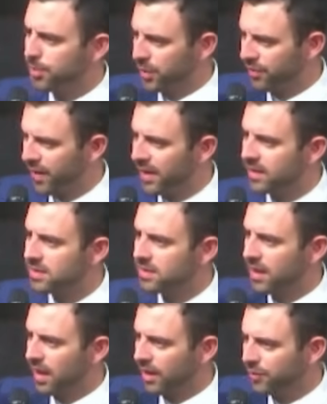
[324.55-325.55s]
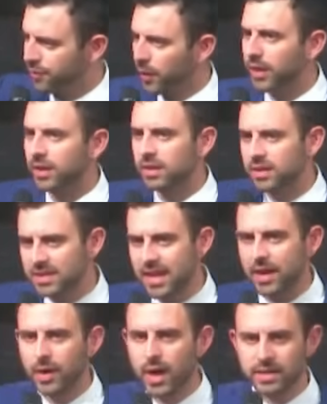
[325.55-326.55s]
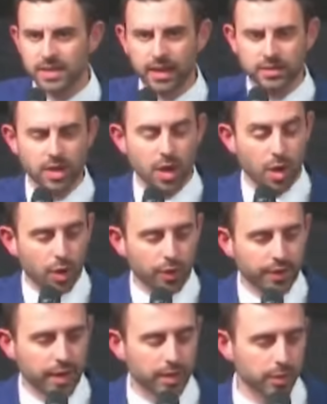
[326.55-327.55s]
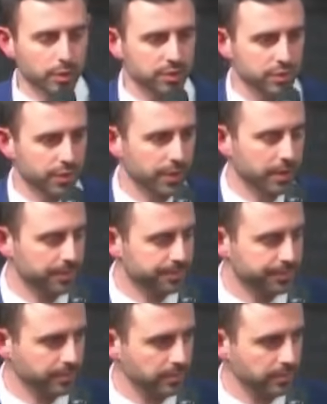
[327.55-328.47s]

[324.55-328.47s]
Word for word: prevent and foil terror attacks on their own soil.